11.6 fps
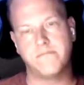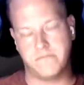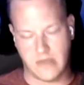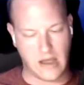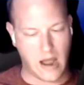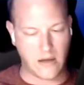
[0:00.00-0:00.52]

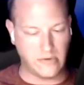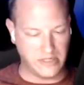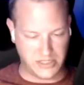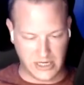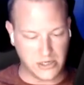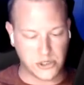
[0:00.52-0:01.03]
I was
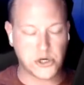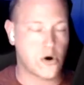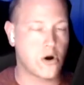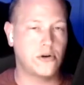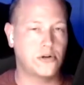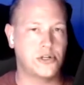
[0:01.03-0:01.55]
in
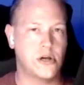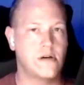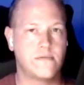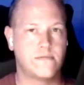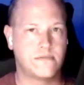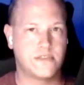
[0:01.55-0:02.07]
charge
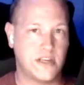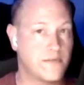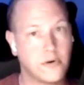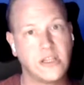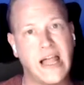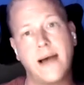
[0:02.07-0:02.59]
of
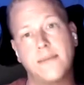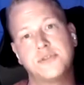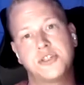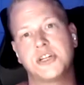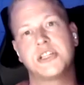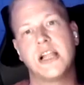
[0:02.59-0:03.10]
several labs
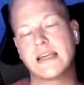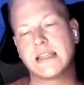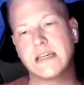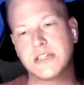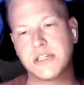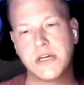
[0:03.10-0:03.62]
just like
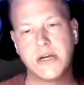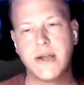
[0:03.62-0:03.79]
this.